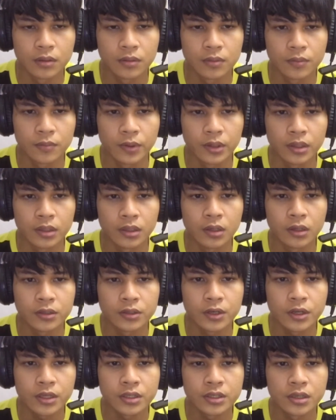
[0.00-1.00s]
when
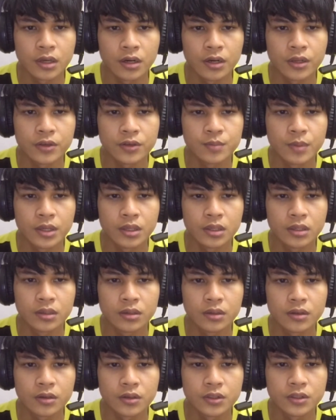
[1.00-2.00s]
electronics are used by
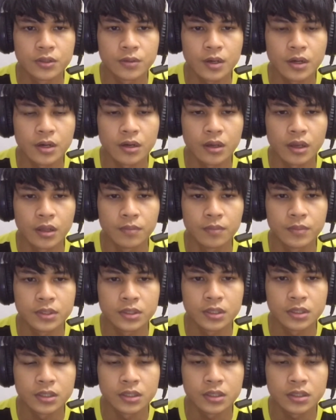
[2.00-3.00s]
consumer and
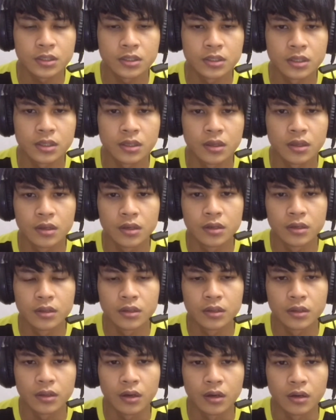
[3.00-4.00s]
businesses.
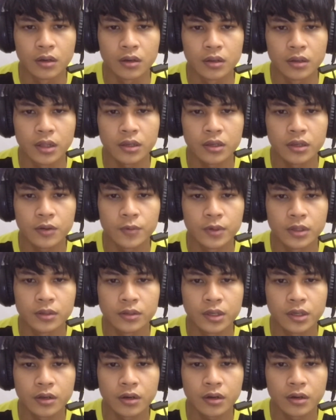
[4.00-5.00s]
Then it will
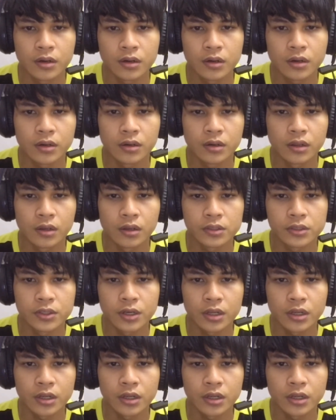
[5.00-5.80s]
record that electronic